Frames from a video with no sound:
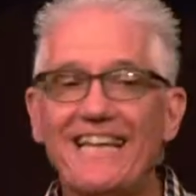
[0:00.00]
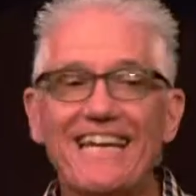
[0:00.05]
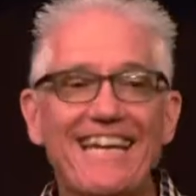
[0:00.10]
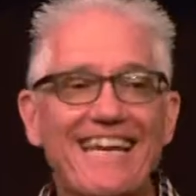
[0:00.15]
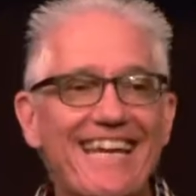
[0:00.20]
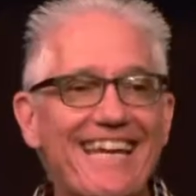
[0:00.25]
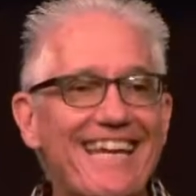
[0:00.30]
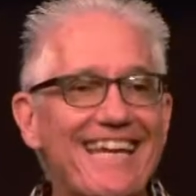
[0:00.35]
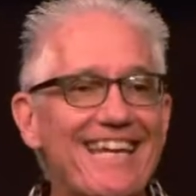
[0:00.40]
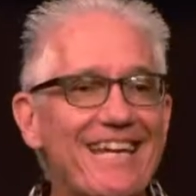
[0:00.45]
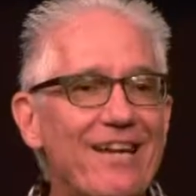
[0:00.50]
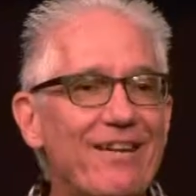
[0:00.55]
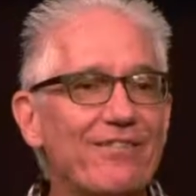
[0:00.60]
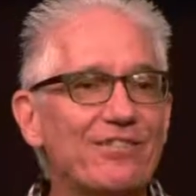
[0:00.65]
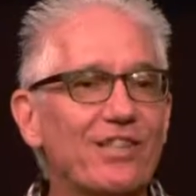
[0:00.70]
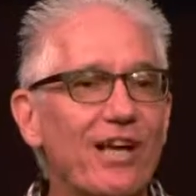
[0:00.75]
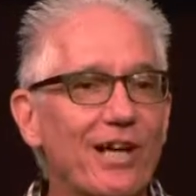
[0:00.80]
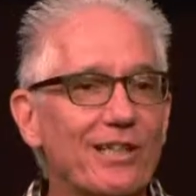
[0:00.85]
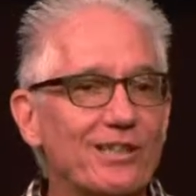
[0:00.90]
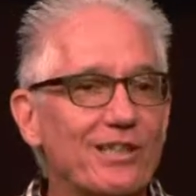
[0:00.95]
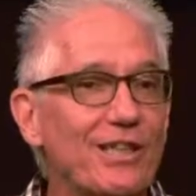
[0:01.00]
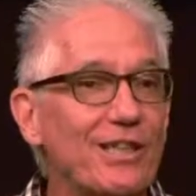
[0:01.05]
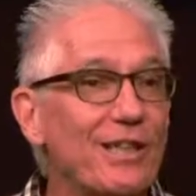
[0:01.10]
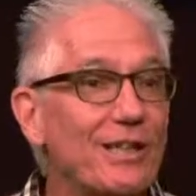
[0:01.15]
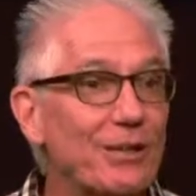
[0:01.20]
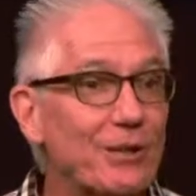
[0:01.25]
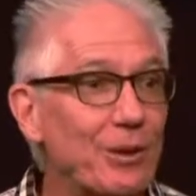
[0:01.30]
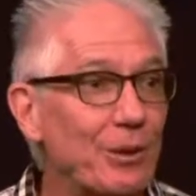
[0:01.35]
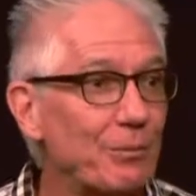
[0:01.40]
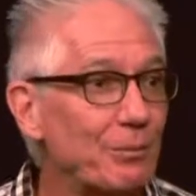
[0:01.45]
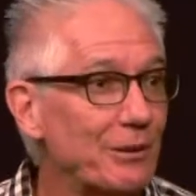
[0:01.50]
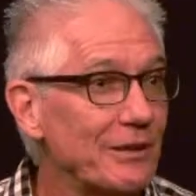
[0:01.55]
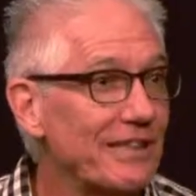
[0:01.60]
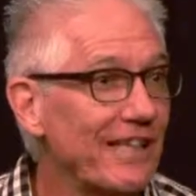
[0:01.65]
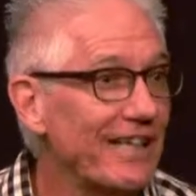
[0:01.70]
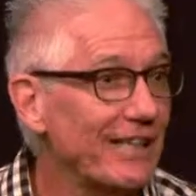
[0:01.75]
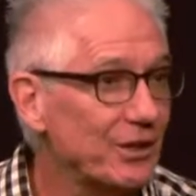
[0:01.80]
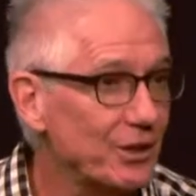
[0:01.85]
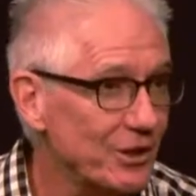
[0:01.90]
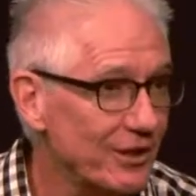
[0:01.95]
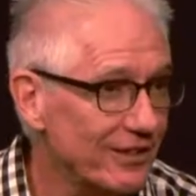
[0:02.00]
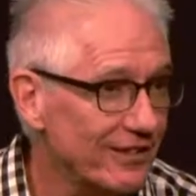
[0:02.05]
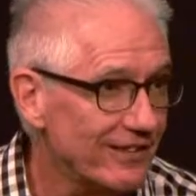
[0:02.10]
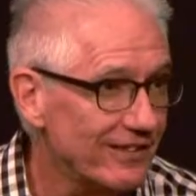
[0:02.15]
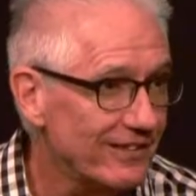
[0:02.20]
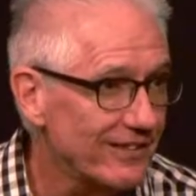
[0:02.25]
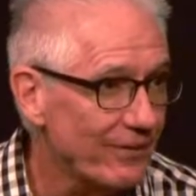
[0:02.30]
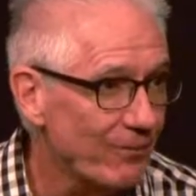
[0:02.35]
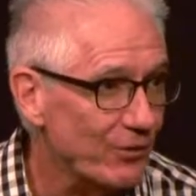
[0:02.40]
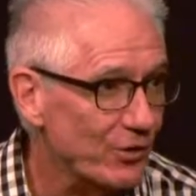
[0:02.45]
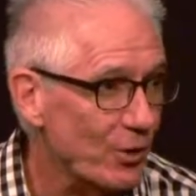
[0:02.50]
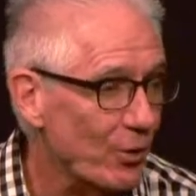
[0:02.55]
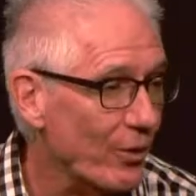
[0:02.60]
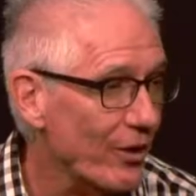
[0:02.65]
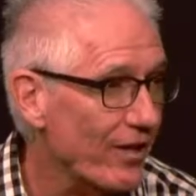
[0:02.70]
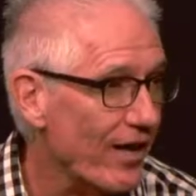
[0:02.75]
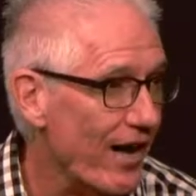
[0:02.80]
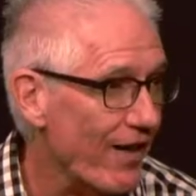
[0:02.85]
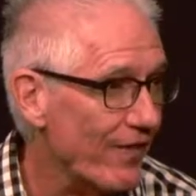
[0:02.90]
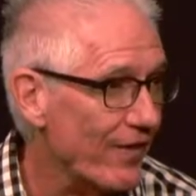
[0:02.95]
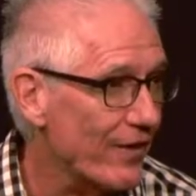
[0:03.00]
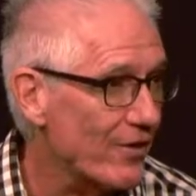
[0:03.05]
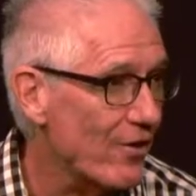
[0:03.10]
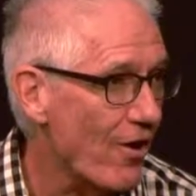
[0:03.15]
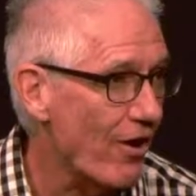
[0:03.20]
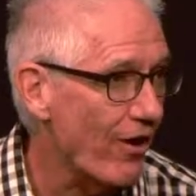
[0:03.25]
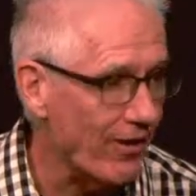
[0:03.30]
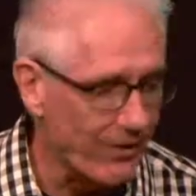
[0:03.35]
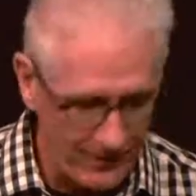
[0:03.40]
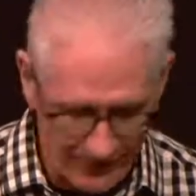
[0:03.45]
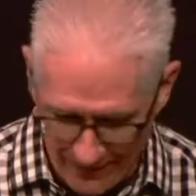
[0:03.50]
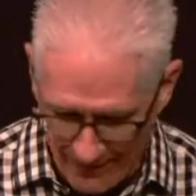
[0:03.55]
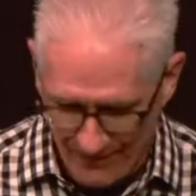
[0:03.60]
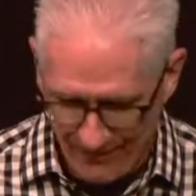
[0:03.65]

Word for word: He gives us the interpretation, so we're not in the dark.